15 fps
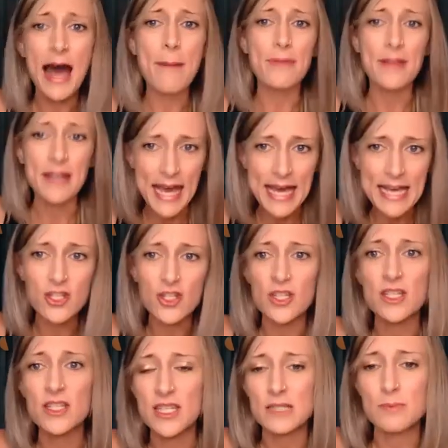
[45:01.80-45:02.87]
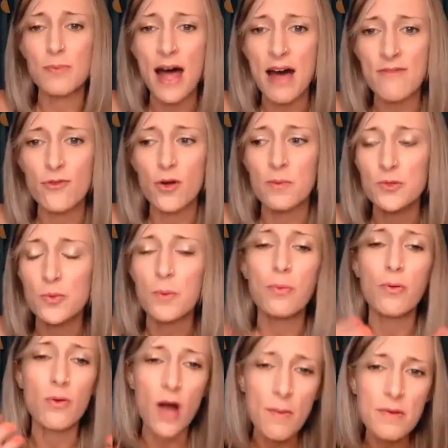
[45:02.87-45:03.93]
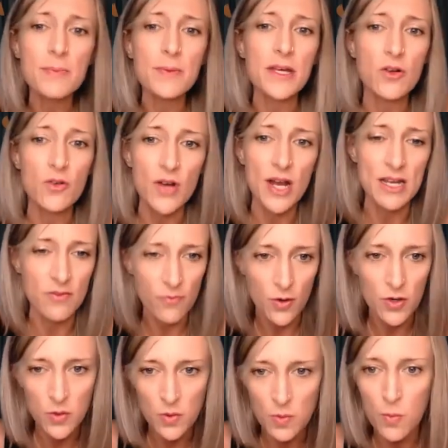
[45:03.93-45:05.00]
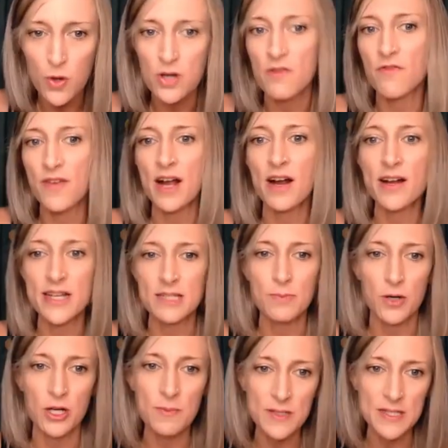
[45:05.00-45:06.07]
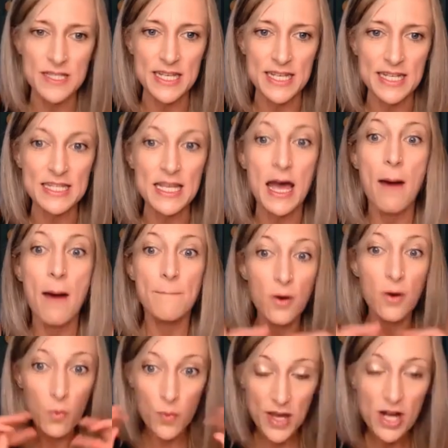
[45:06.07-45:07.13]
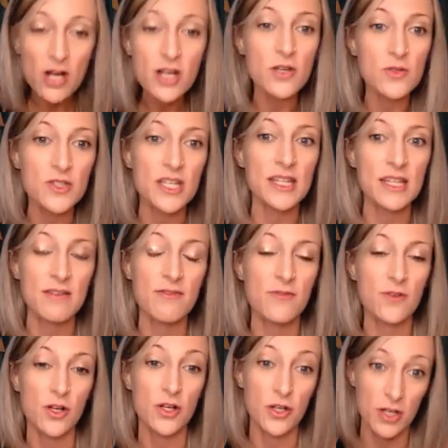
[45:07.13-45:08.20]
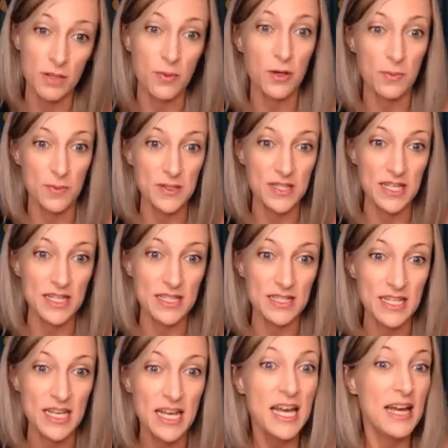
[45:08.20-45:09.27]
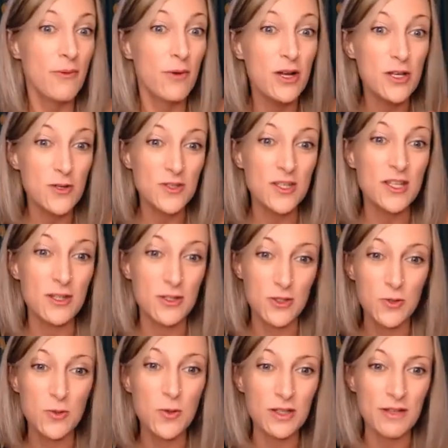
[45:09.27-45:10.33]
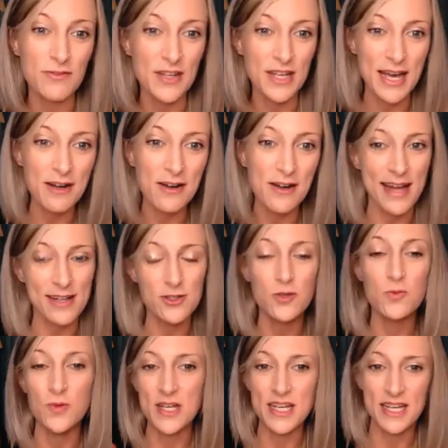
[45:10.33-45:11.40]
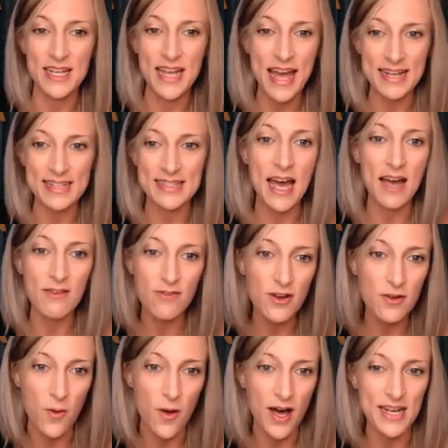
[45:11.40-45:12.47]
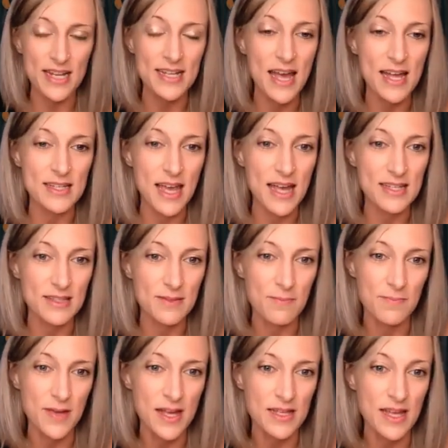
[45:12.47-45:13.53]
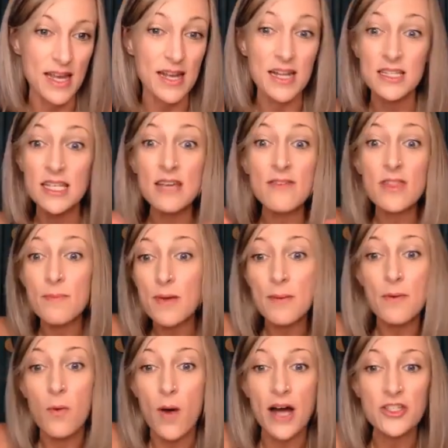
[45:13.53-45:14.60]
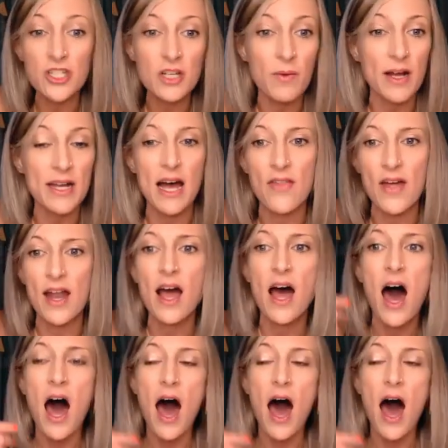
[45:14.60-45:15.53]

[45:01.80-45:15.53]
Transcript: applications, these platforms were probably created for more nefarious purposes, but we are using them for good purposes. We're using the tool of the internet to reconnect everyone, and it's even the people watching right now that